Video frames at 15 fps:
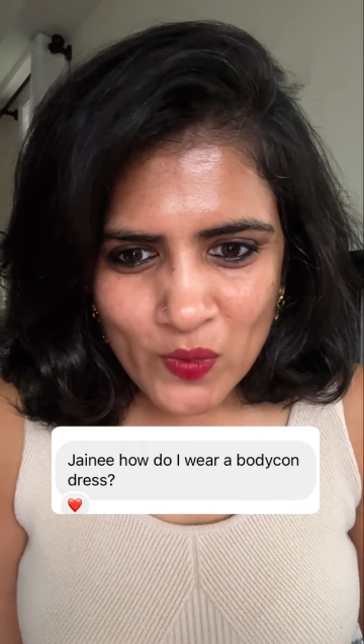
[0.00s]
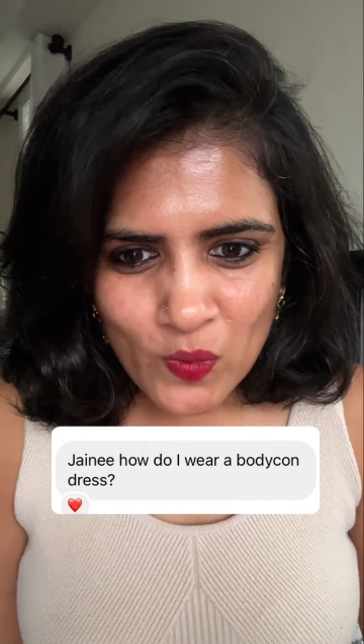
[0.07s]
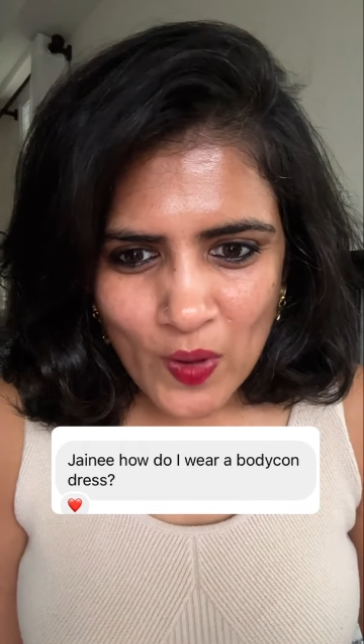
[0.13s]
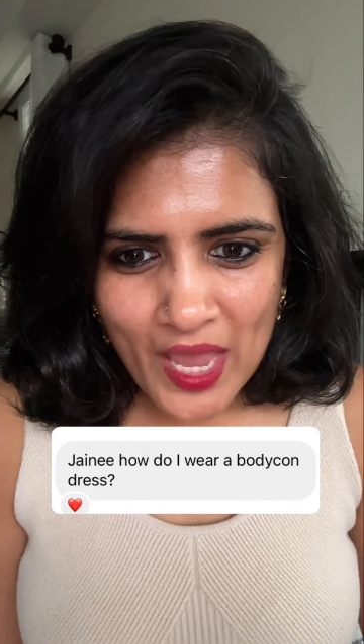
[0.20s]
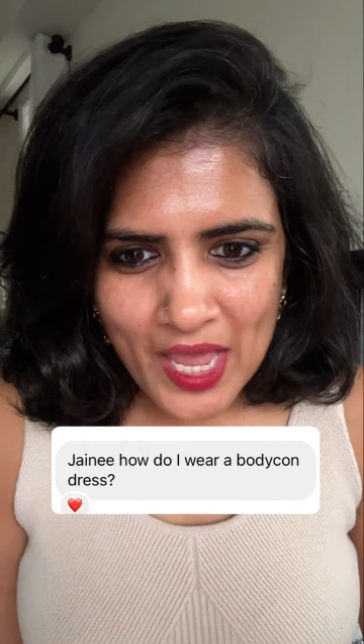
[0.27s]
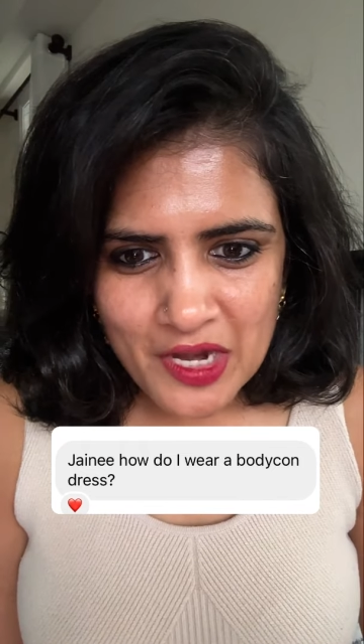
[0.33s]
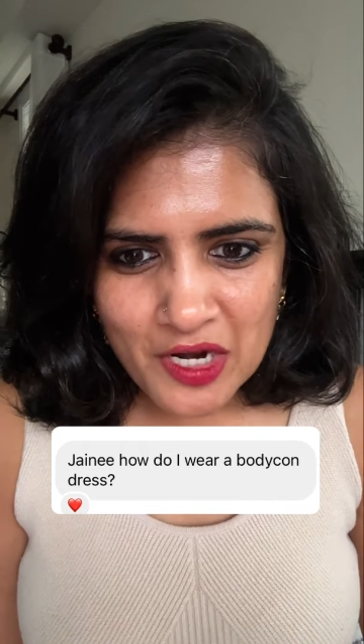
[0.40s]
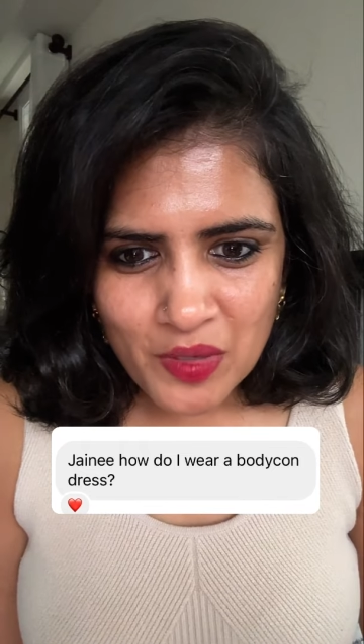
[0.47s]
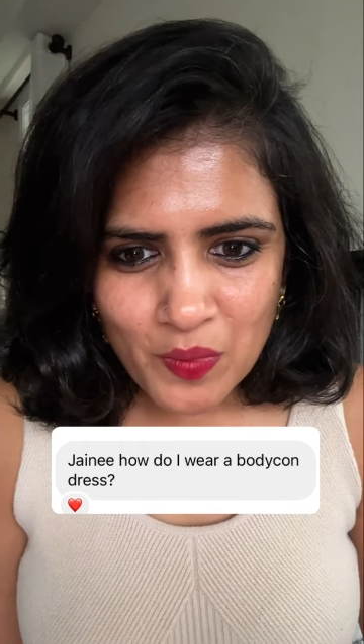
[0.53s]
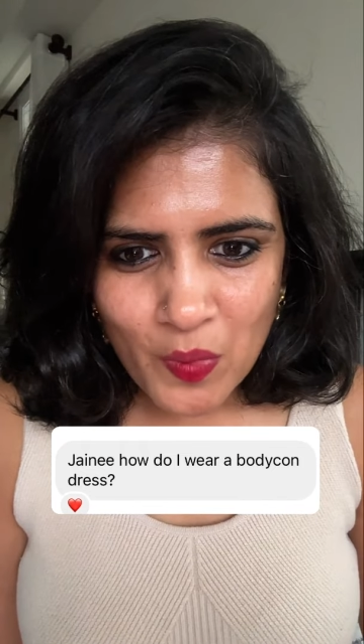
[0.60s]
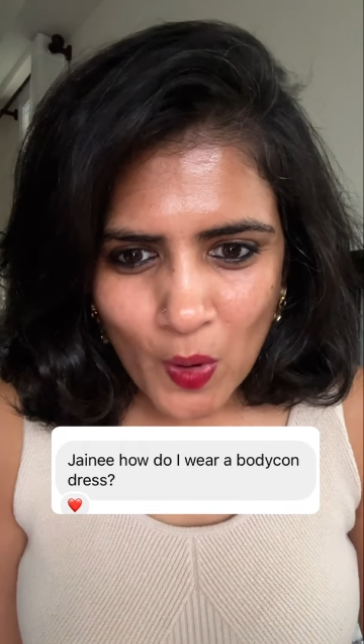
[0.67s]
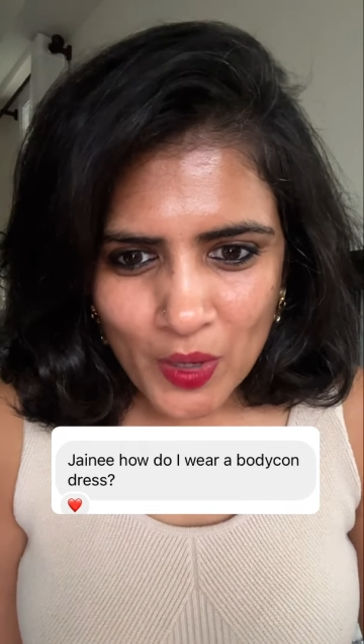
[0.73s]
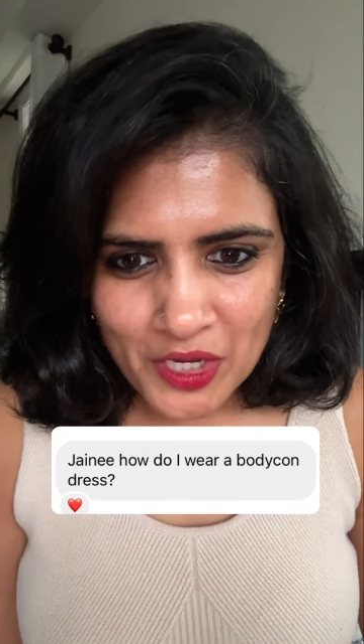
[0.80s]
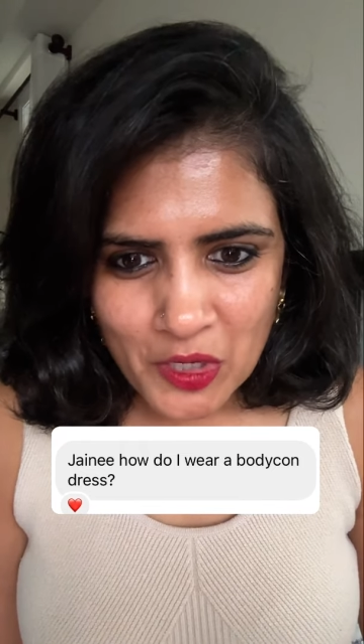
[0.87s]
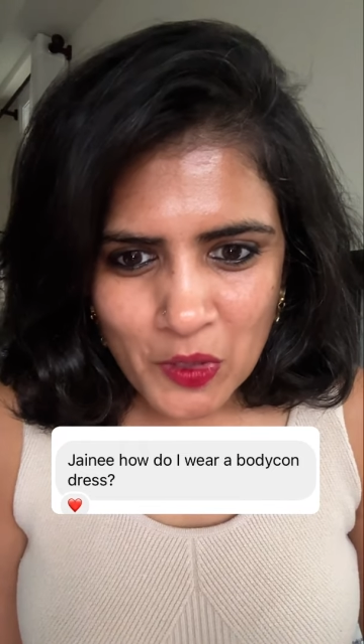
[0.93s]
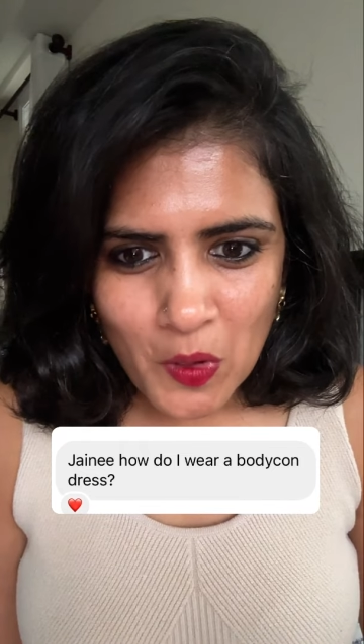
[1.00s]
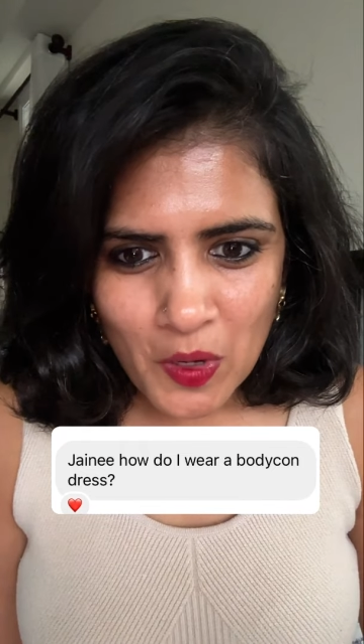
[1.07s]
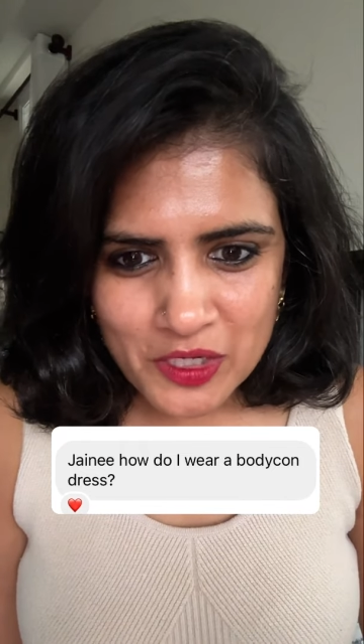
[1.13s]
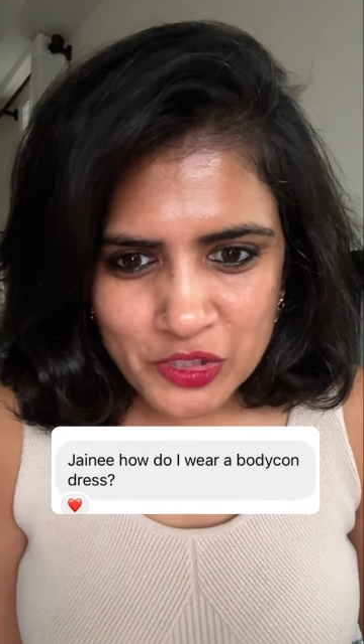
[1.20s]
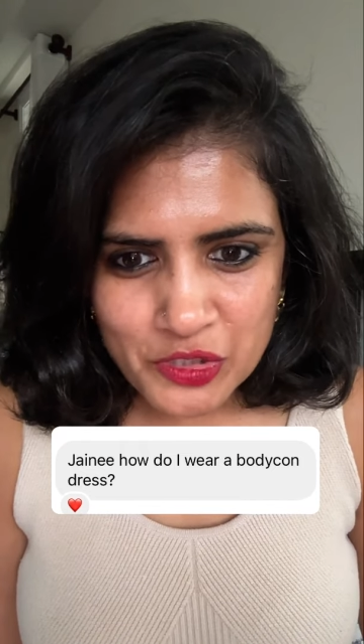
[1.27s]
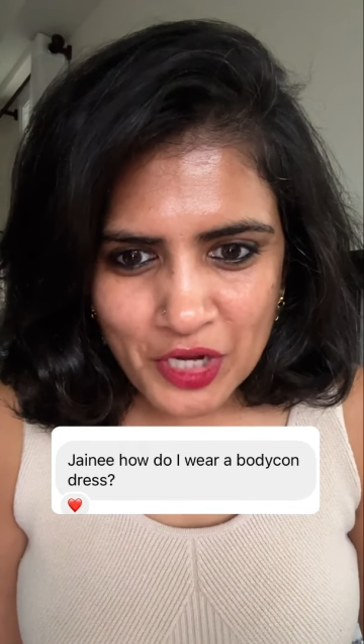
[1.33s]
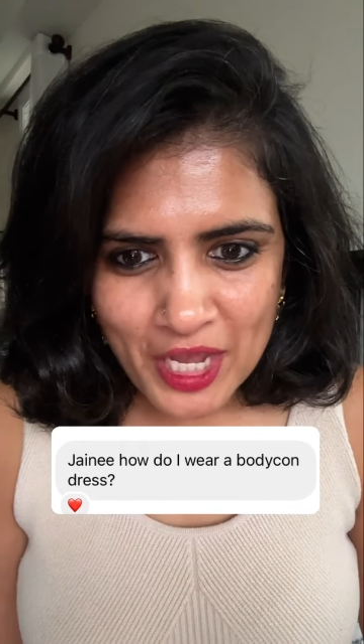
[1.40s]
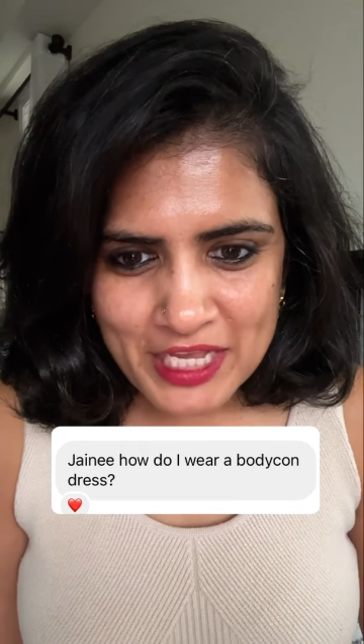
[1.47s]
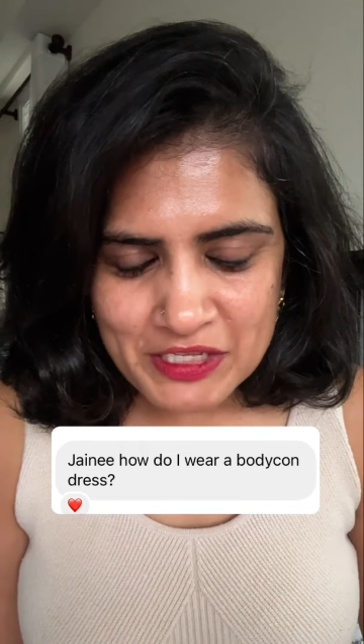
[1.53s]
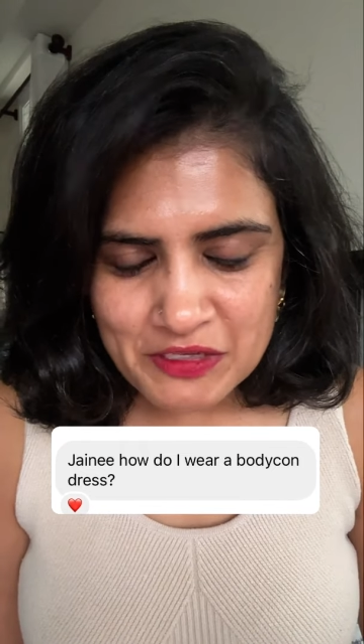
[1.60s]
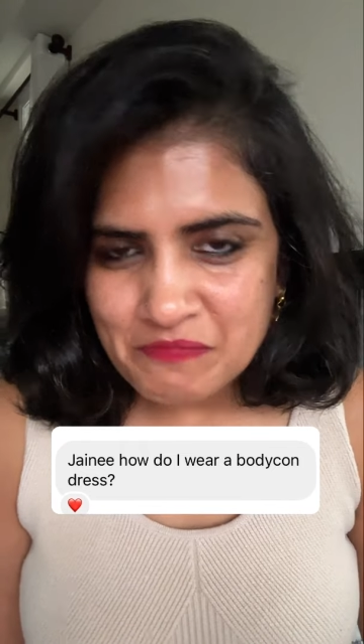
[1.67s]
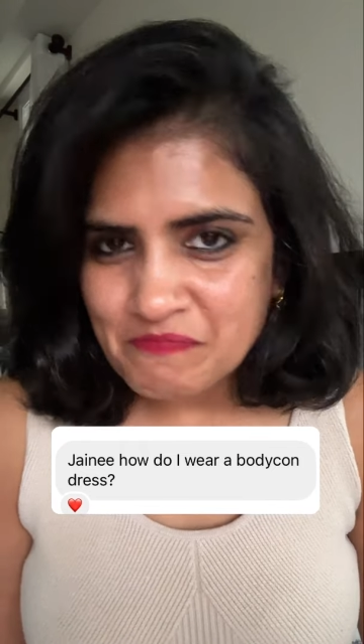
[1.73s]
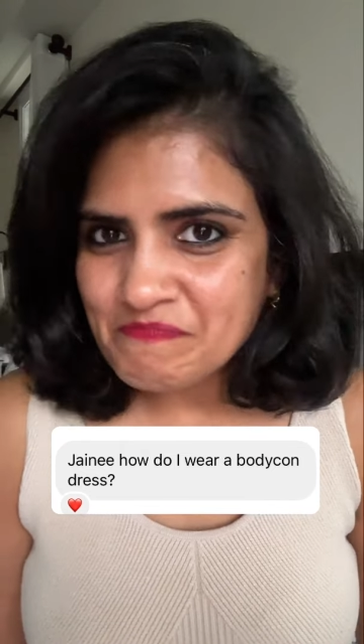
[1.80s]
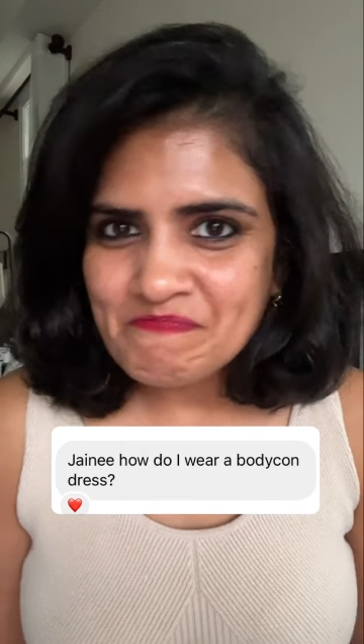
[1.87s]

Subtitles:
wear a bodycon dress?